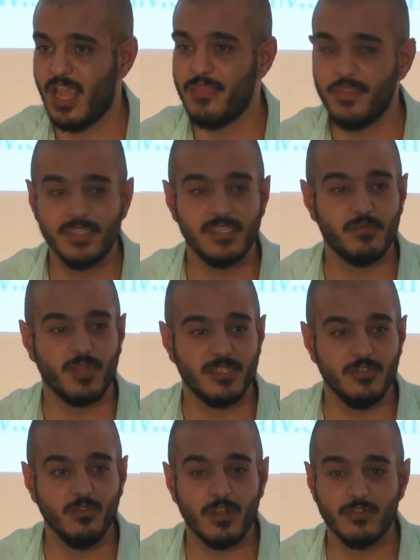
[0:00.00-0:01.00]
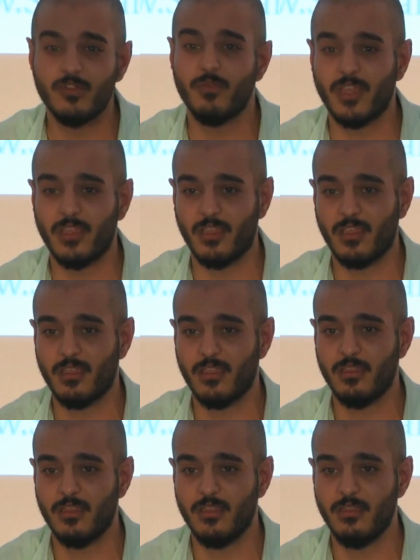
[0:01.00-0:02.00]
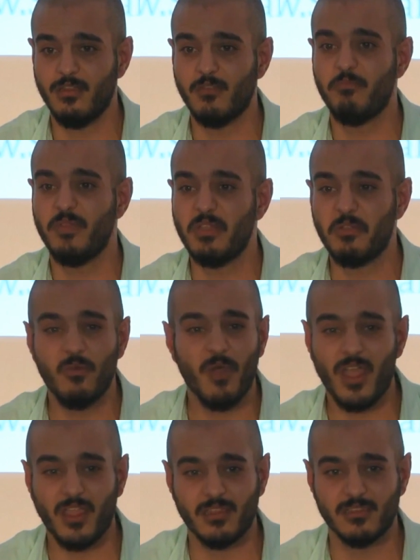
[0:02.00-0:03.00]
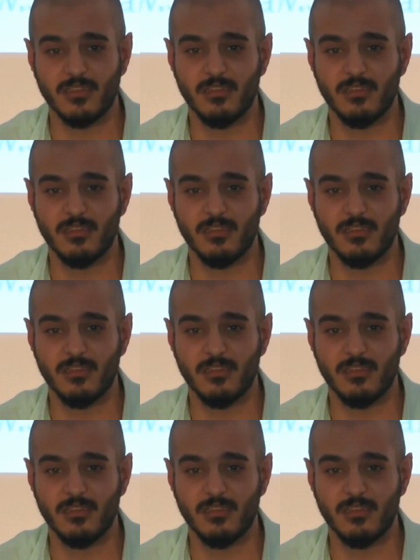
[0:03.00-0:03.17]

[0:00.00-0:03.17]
And this is what you are doing. You're being quiet.